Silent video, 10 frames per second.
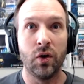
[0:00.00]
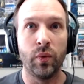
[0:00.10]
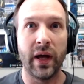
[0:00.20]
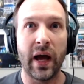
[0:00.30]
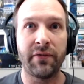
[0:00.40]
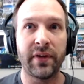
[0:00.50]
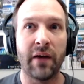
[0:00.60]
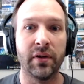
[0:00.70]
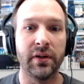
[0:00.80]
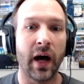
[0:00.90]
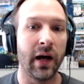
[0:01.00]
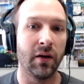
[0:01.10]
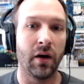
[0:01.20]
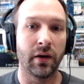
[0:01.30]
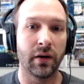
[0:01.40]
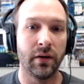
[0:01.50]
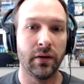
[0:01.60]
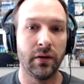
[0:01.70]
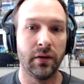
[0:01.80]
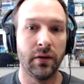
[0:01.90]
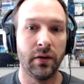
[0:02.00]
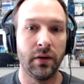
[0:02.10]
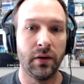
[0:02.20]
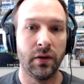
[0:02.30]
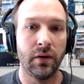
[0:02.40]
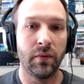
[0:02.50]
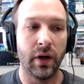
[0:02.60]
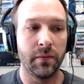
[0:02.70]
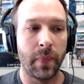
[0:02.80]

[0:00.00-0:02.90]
we have to have a dialogue. Mm. Right.